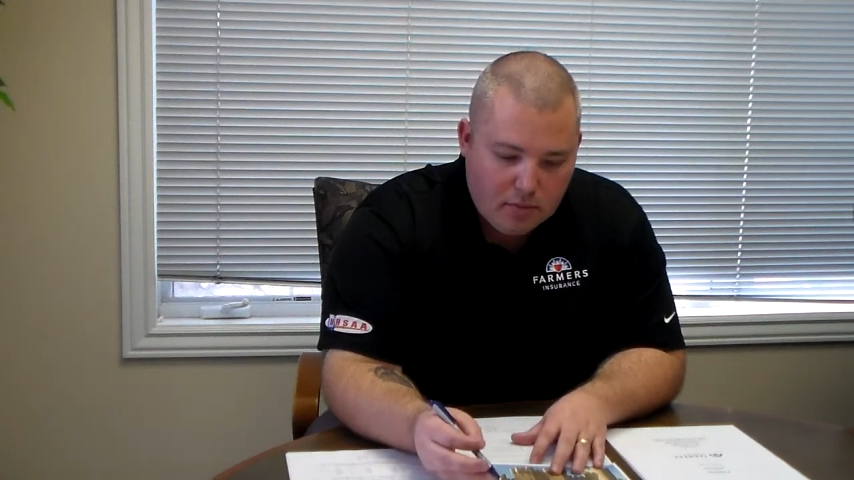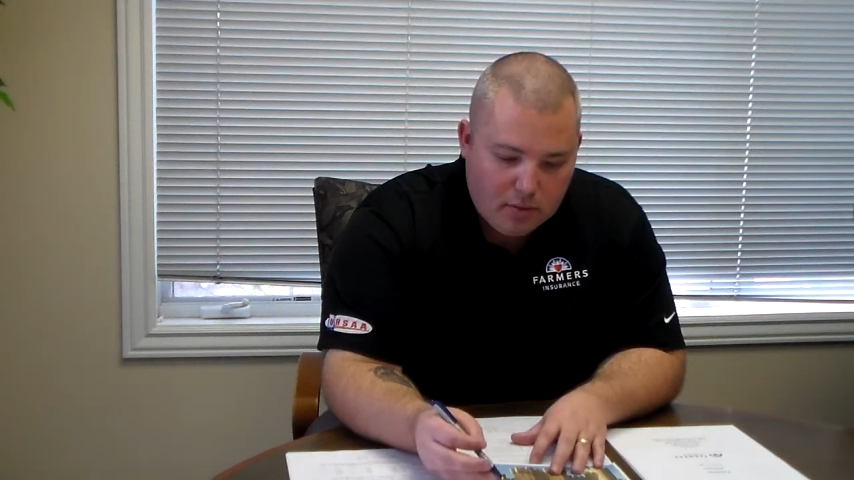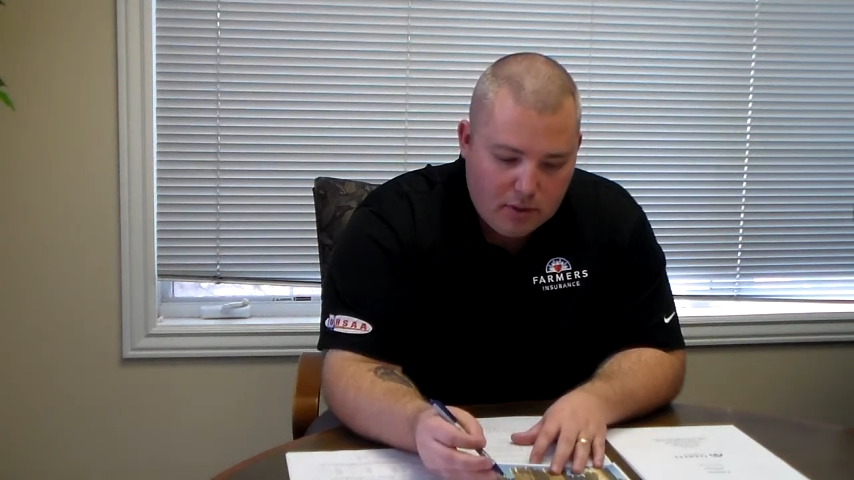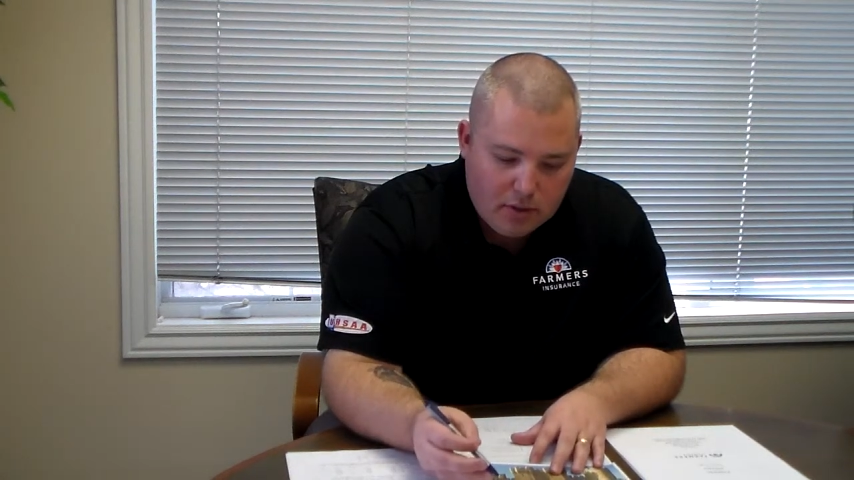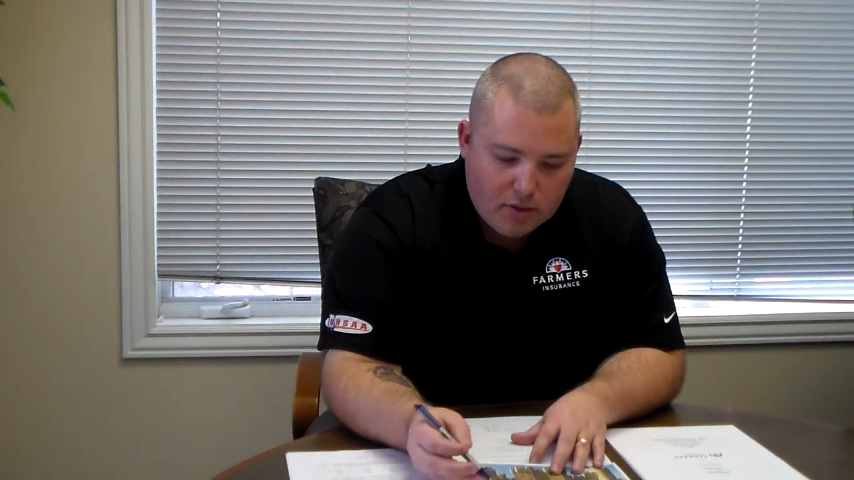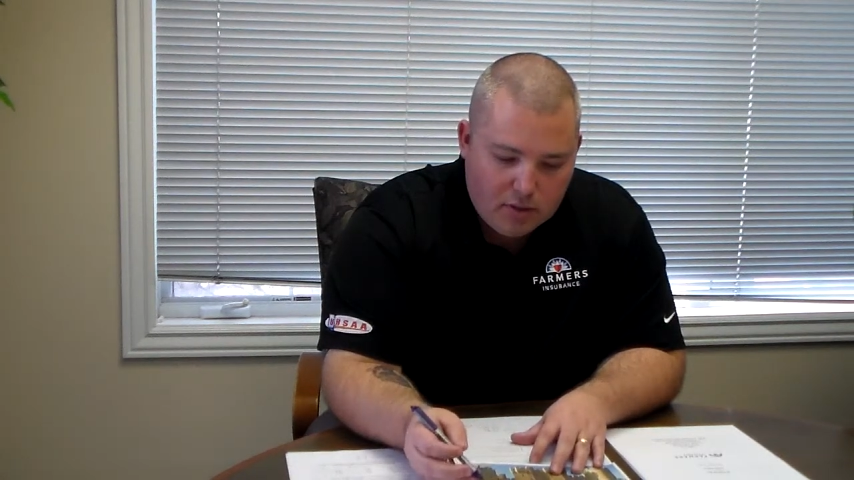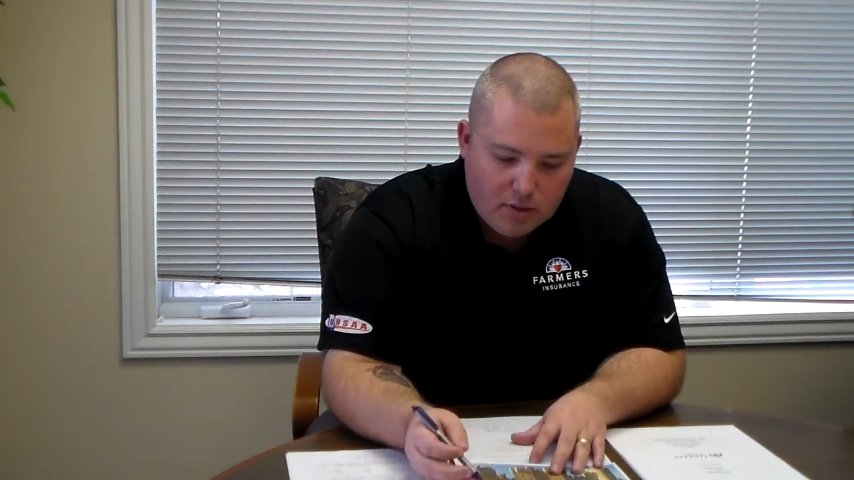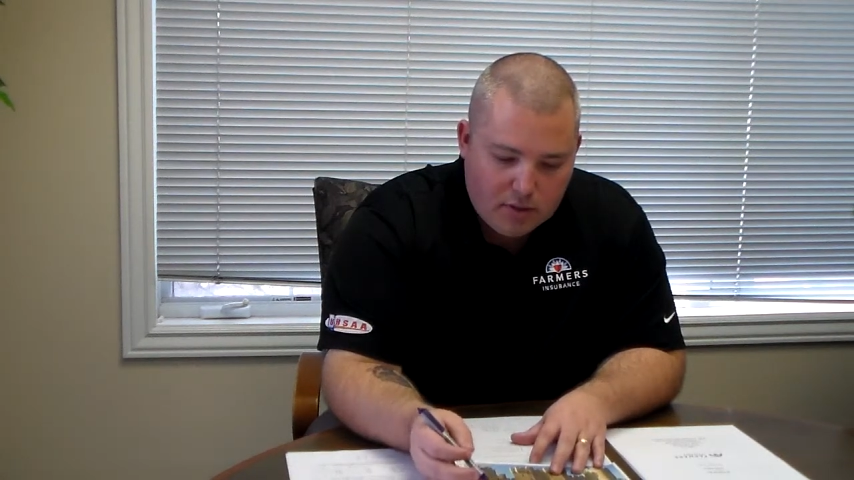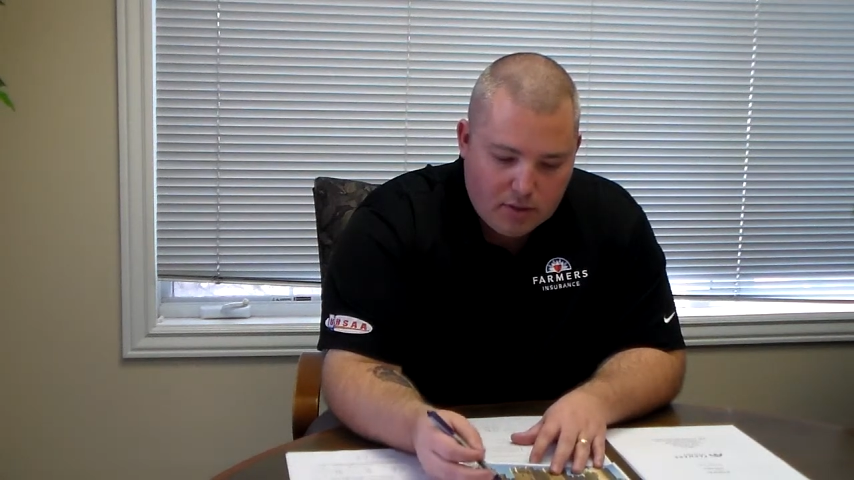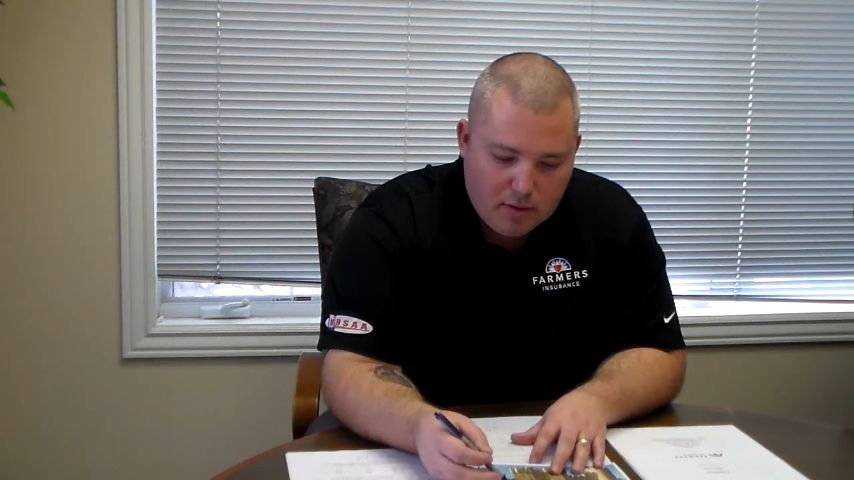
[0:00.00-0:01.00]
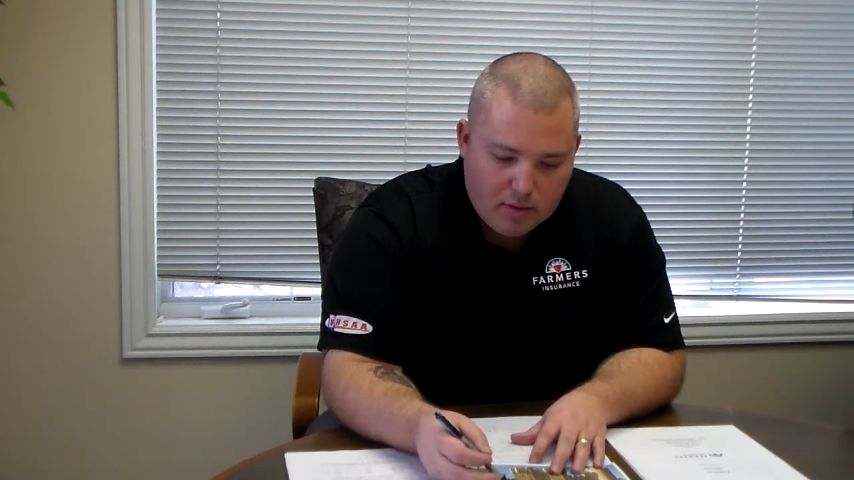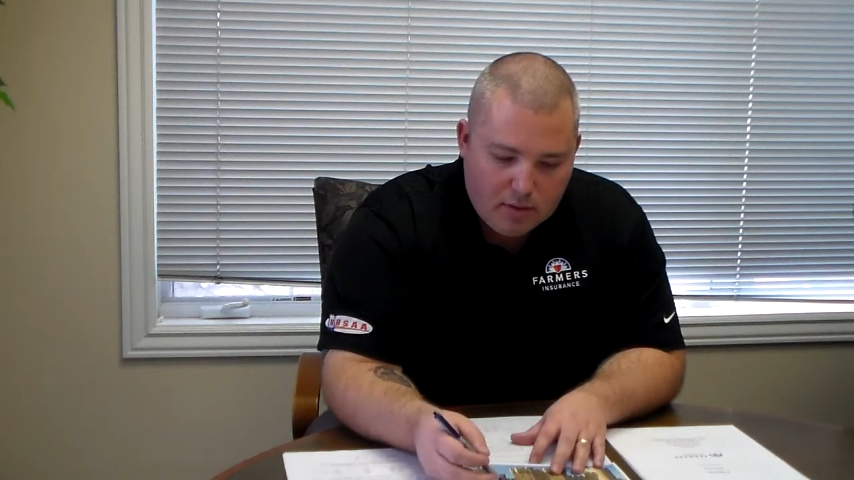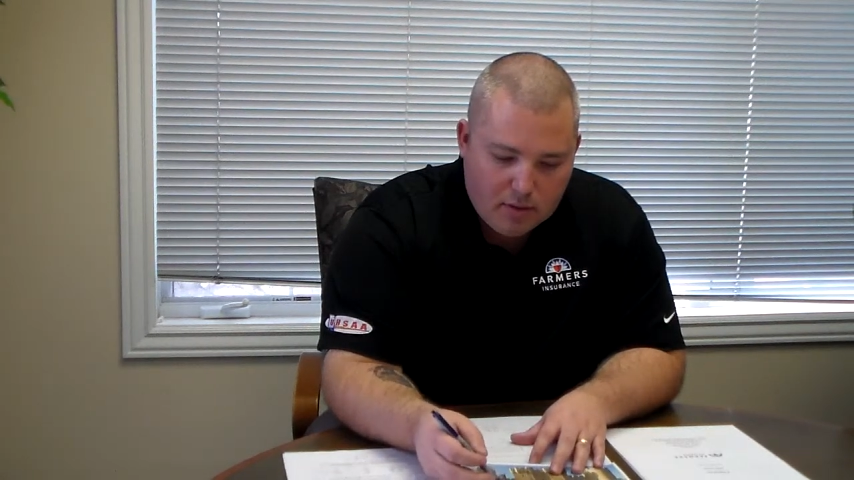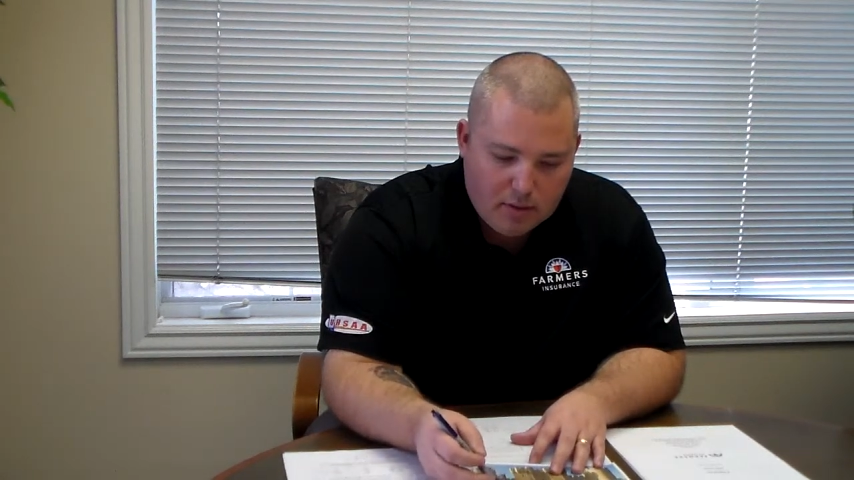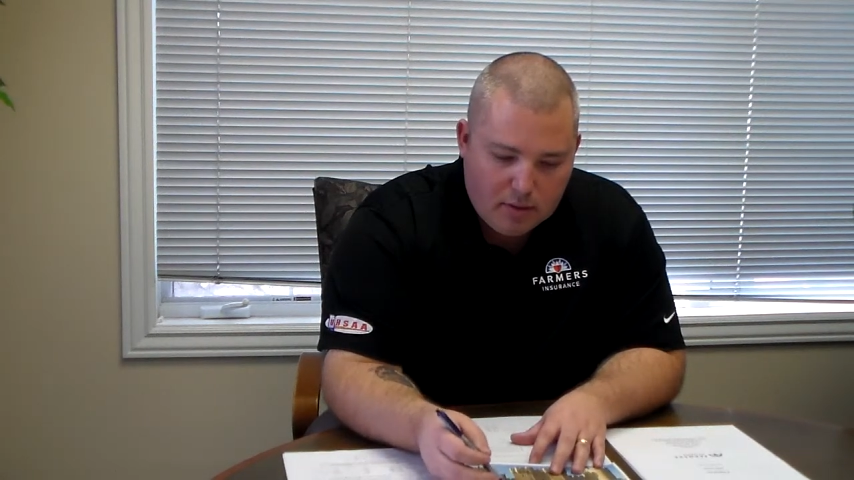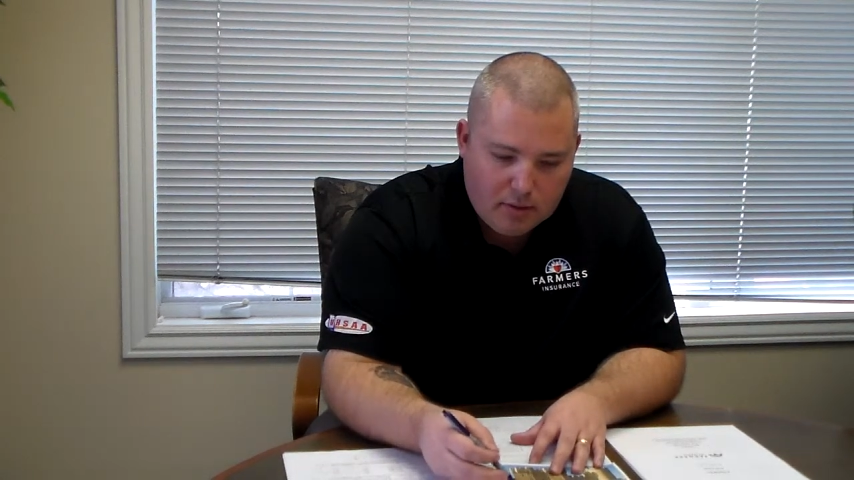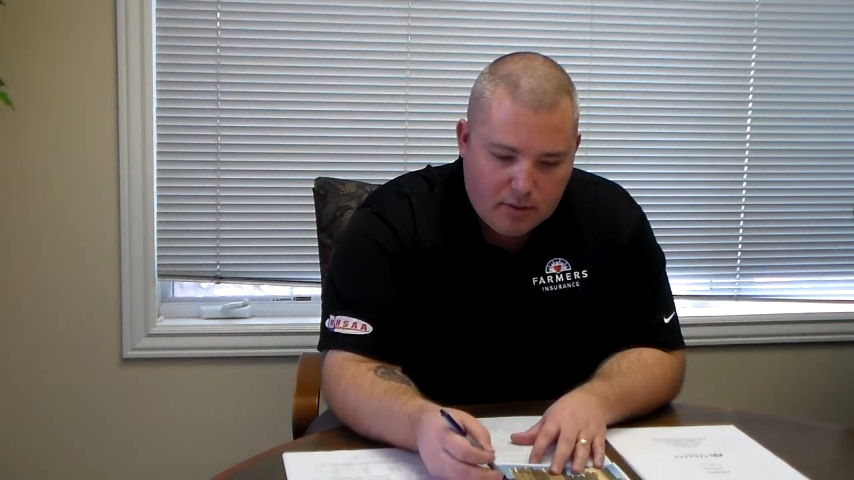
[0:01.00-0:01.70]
Well, insurance is